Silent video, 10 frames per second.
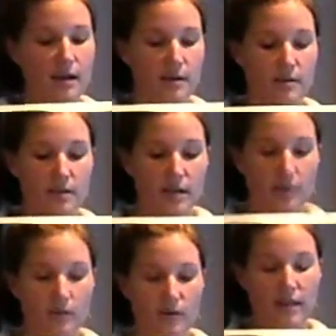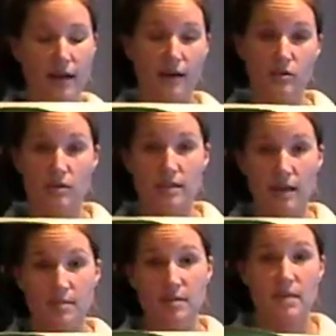I know that they are going the
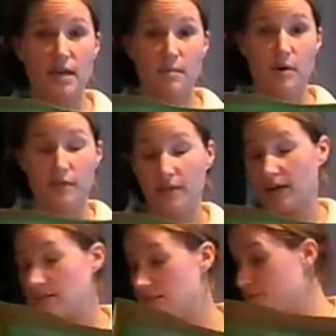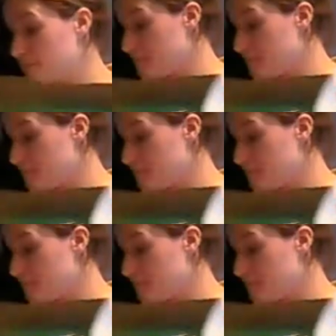extra step to make it perfect.